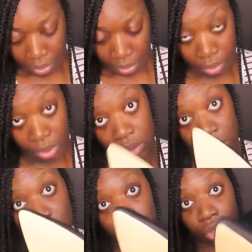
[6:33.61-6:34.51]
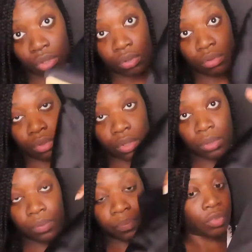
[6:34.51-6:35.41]
So these are the shoes,
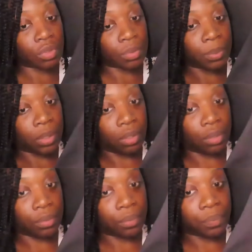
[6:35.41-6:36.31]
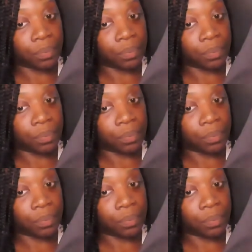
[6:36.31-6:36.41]
first pair.